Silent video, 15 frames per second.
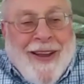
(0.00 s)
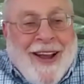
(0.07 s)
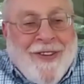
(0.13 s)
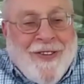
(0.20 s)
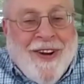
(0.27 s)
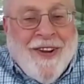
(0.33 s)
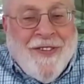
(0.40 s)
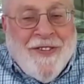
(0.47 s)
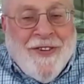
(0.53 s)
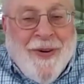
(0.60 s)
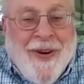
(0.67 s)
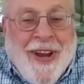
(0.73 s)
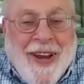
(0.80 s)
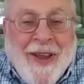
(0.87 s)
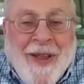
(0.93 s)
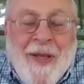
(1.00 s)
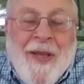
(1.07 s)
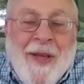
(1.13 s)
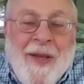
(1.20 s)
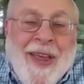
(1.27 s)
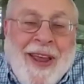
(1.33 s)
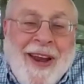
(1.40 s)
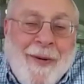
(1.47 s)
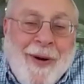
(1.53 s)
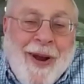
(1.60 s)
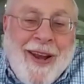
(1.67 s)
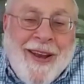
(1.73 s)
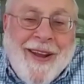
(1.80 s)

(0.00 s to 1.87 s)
electron screening. I